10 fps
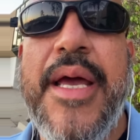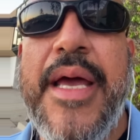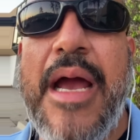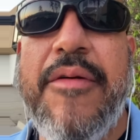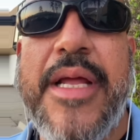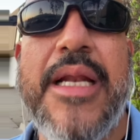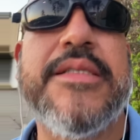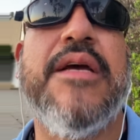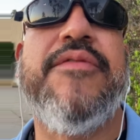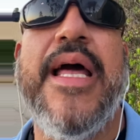Every day, let's
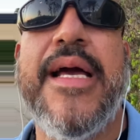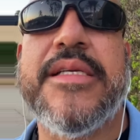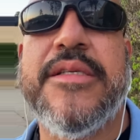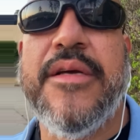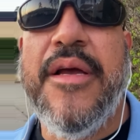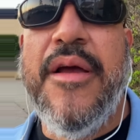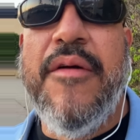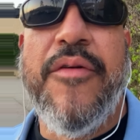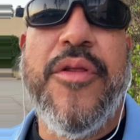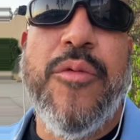give thanks
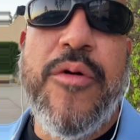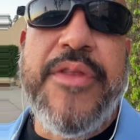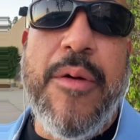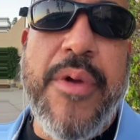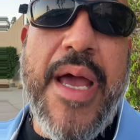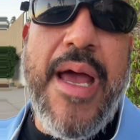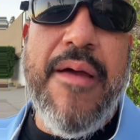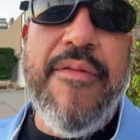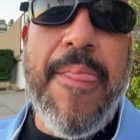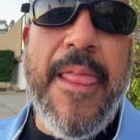for the roof that we
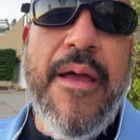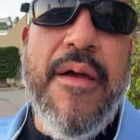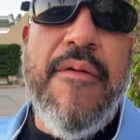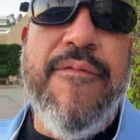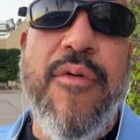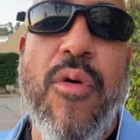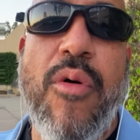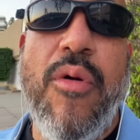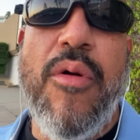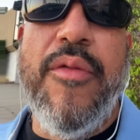have,
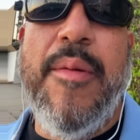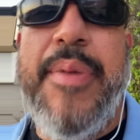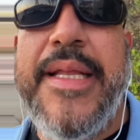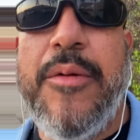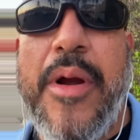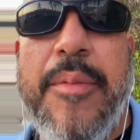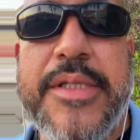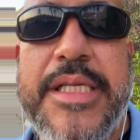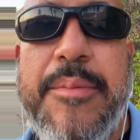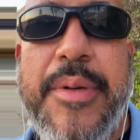for the bed that we're able to
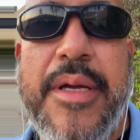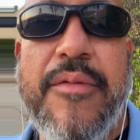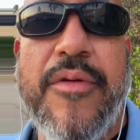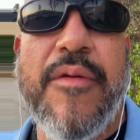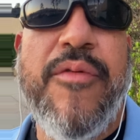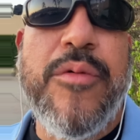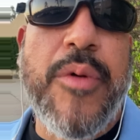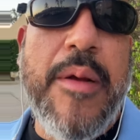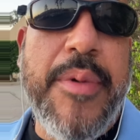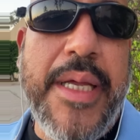sleep in, for the food
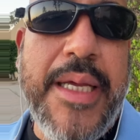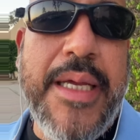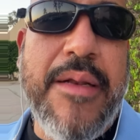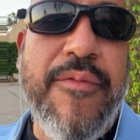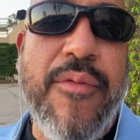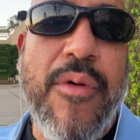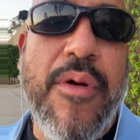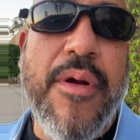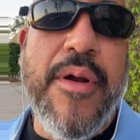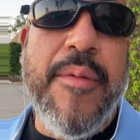we're able to eat,
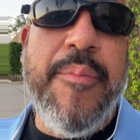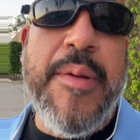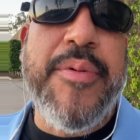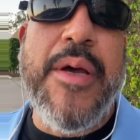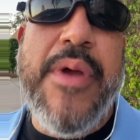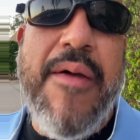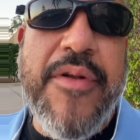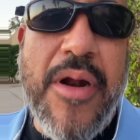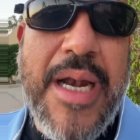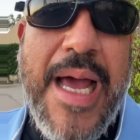for people that we have
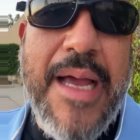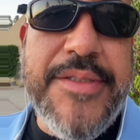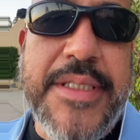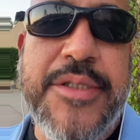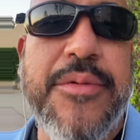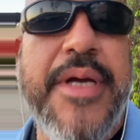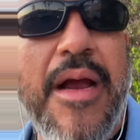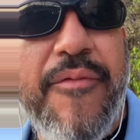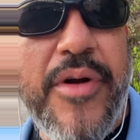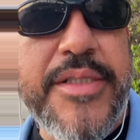in our lives that do
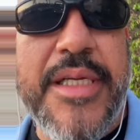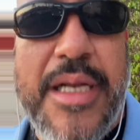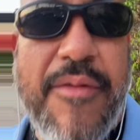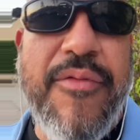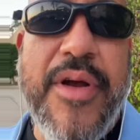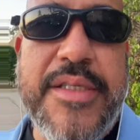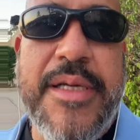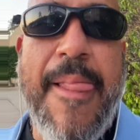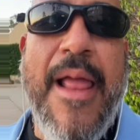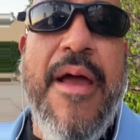care for us and love for us,
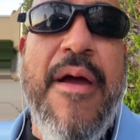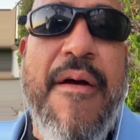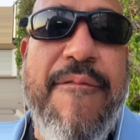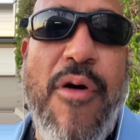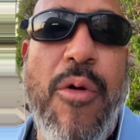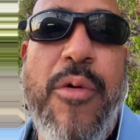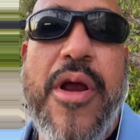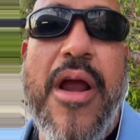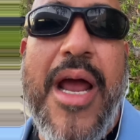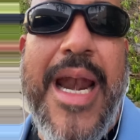for we
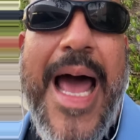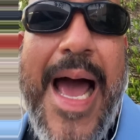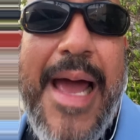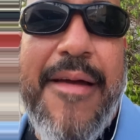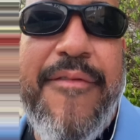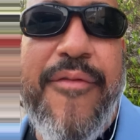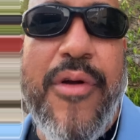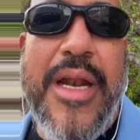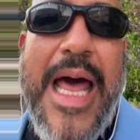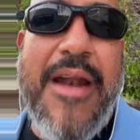are alive,
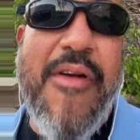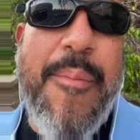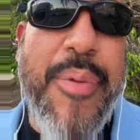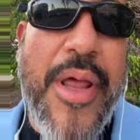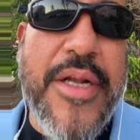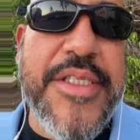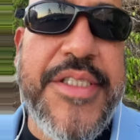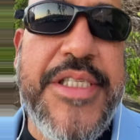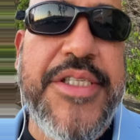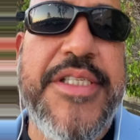for a lot of our brothers and
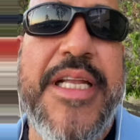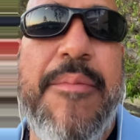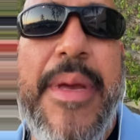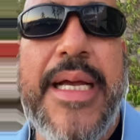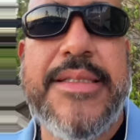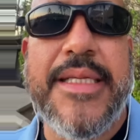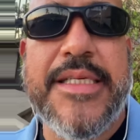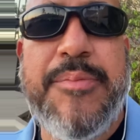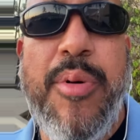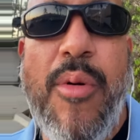sisters didn't make it to
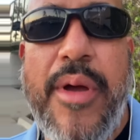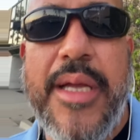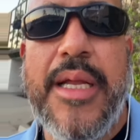this point.